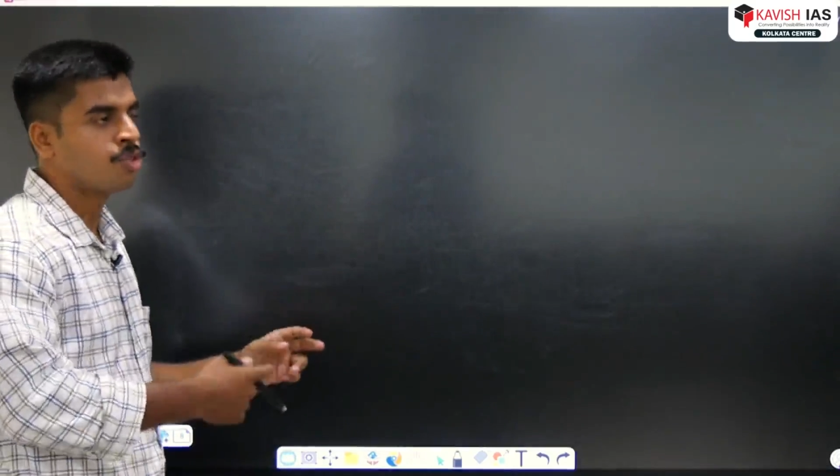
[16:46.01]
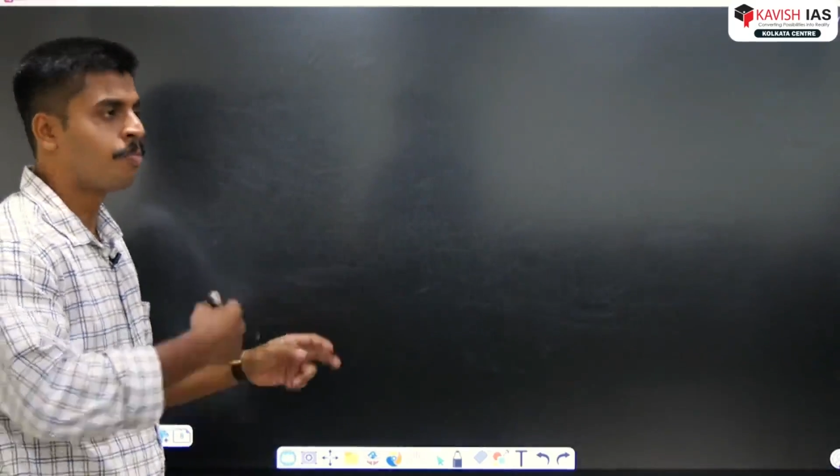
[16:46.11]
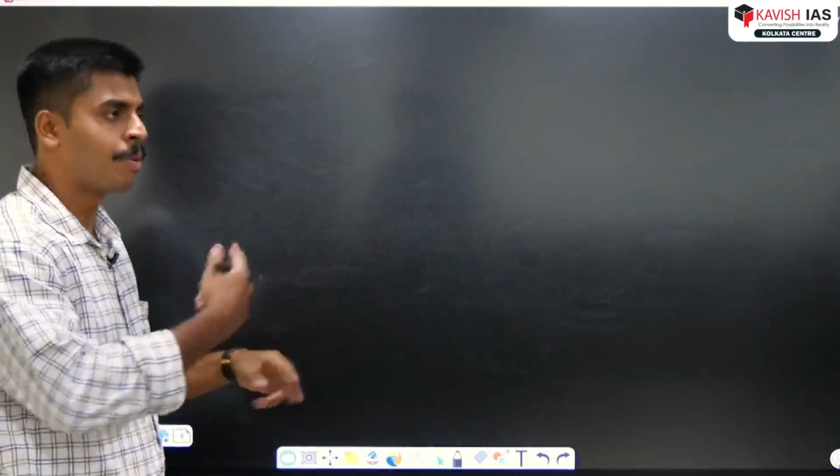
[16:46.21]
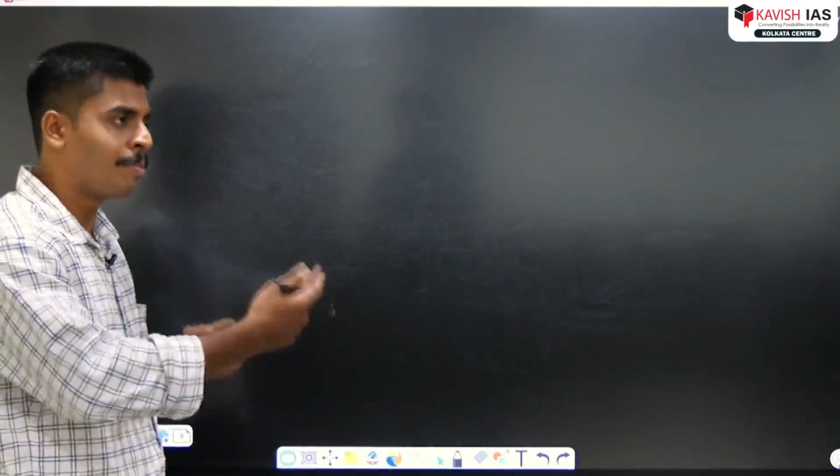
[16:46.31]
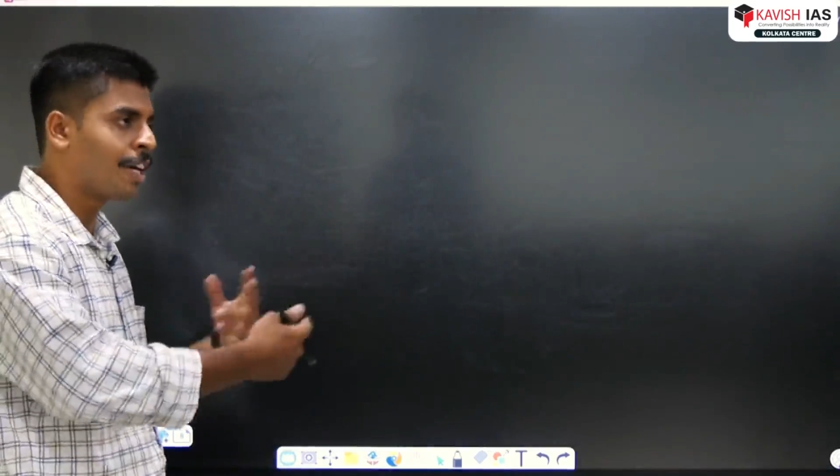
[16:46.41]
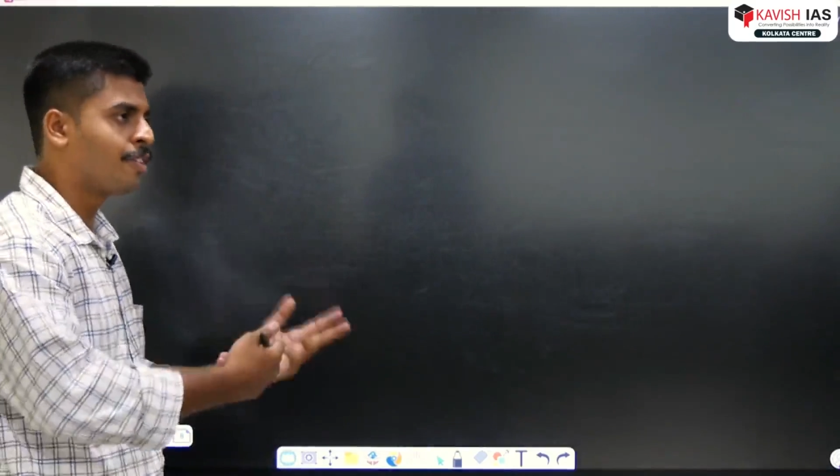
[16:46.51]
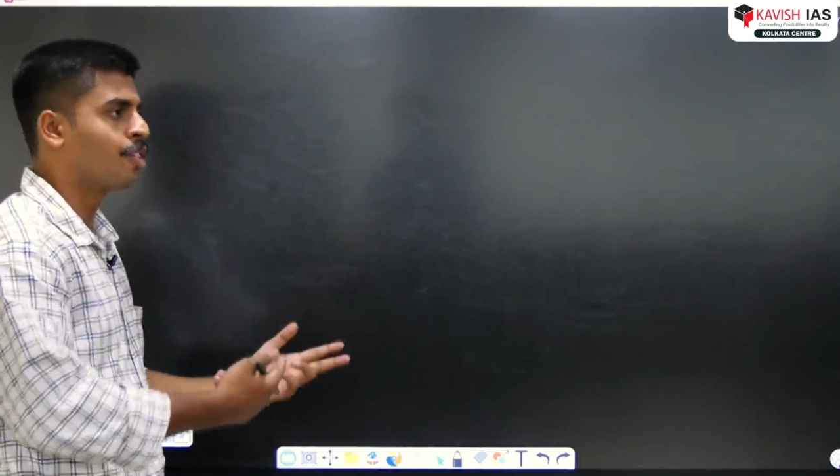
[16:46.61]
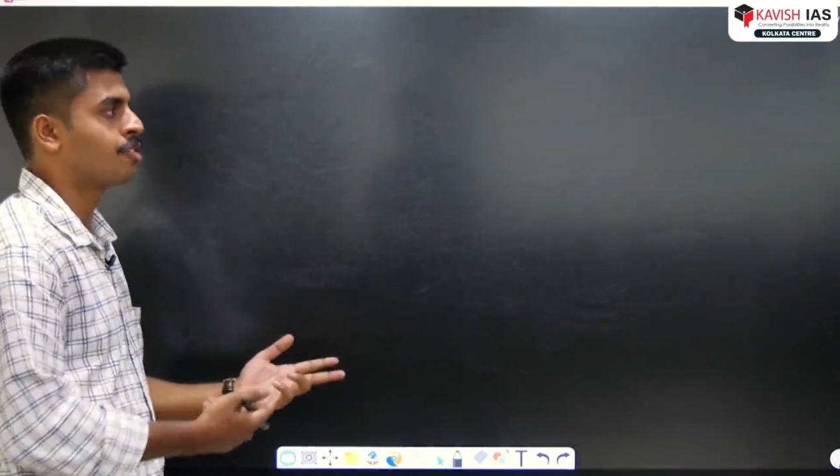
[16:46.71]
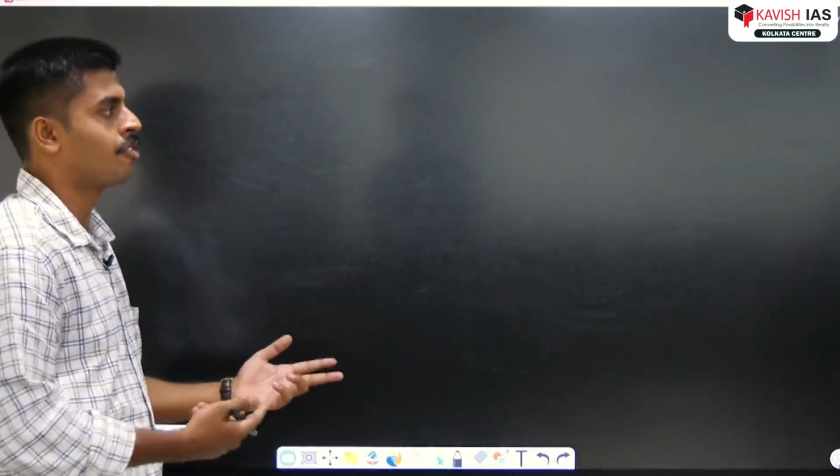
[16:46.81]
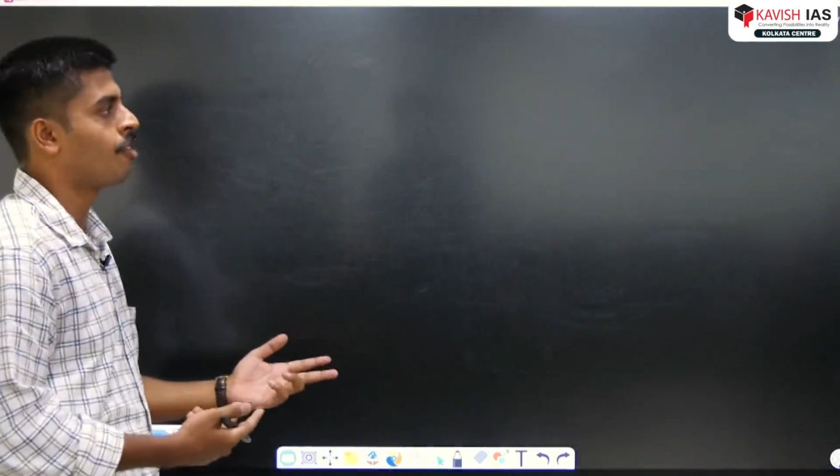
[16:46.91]
so prepare
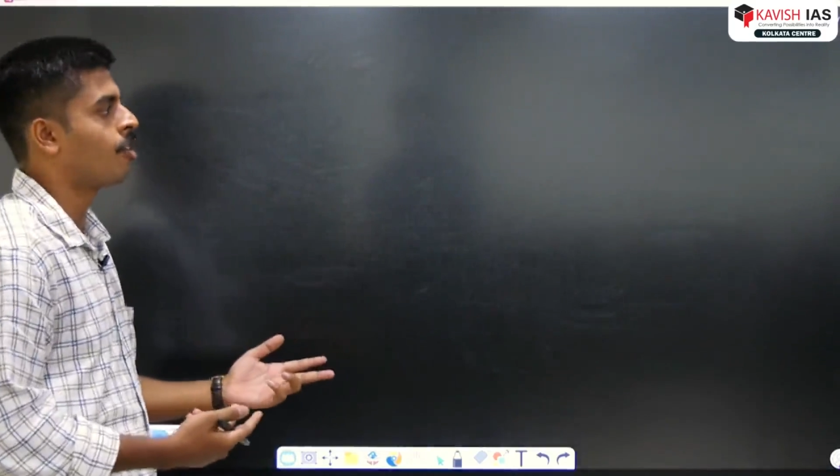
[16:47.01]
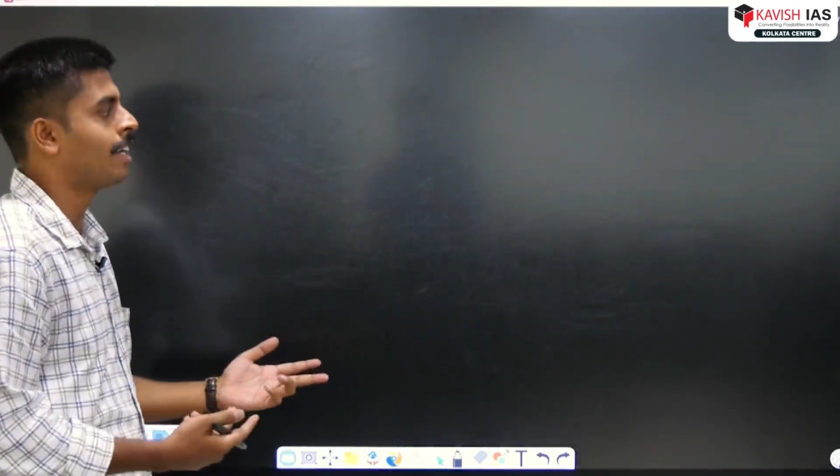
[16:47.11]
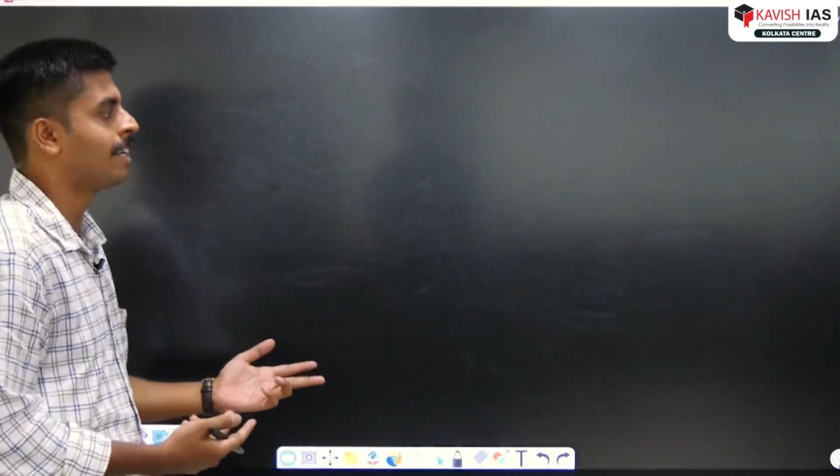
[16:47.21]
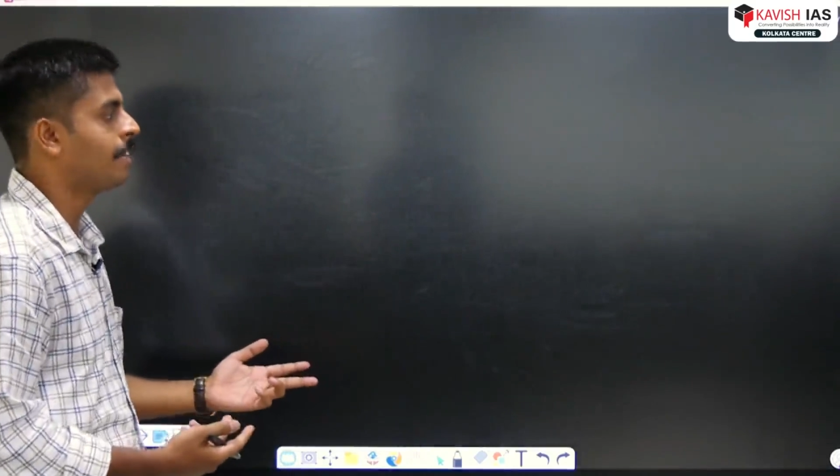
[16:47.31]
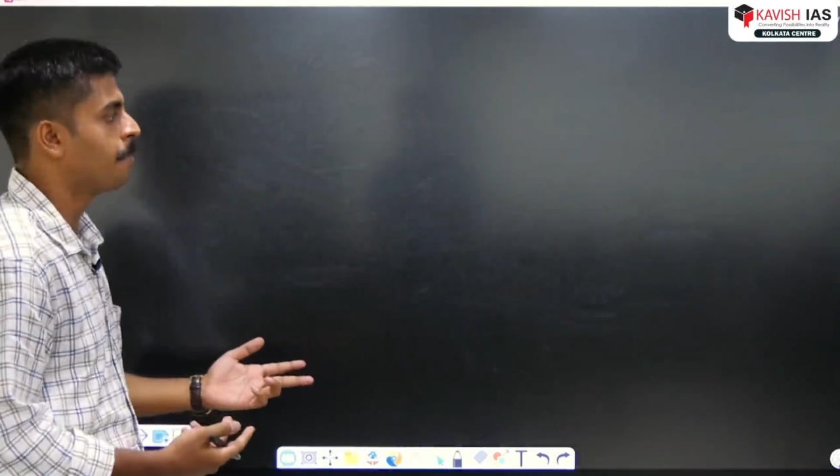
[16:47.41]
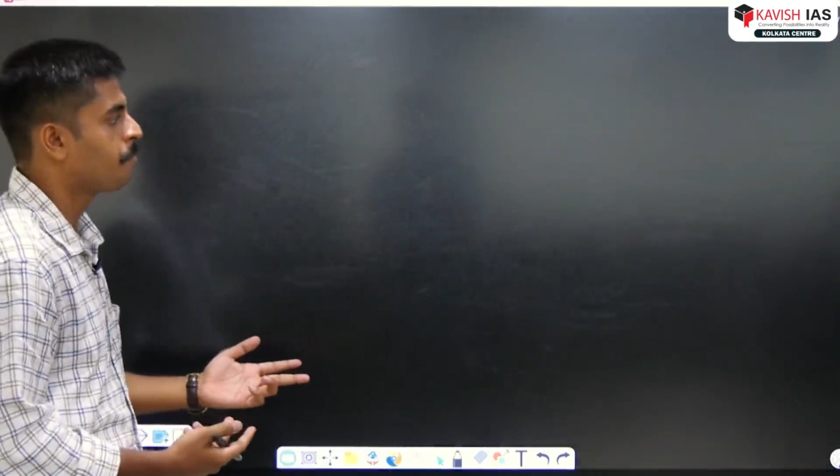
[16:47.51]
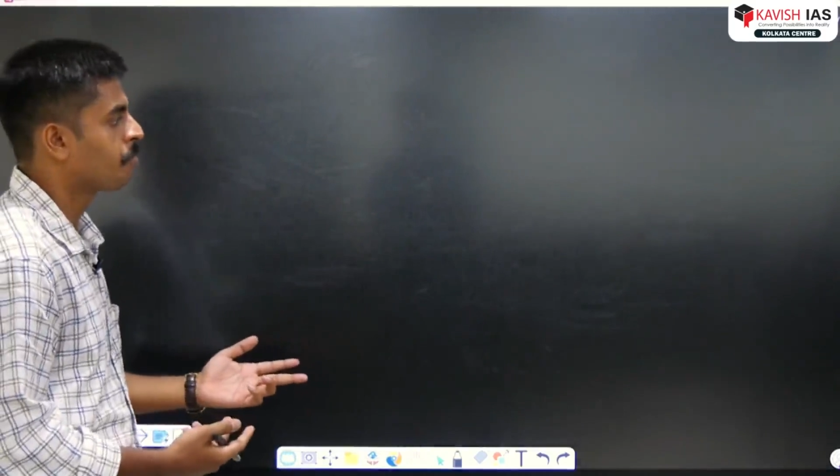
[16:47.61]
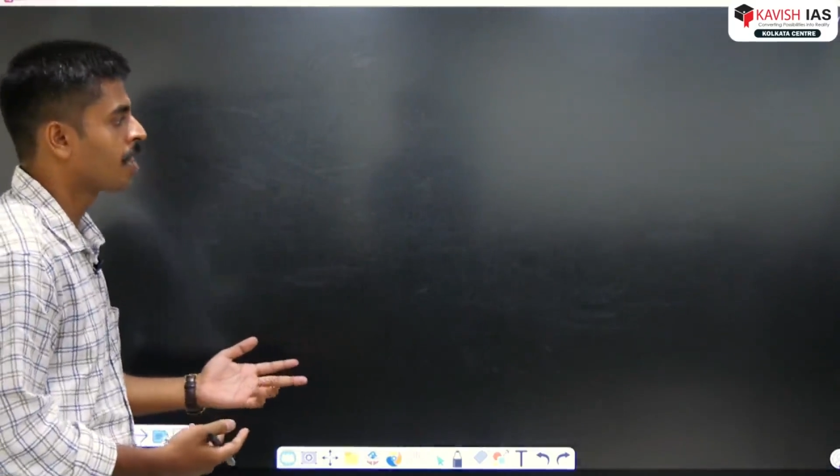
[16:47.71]
yourself accordingly.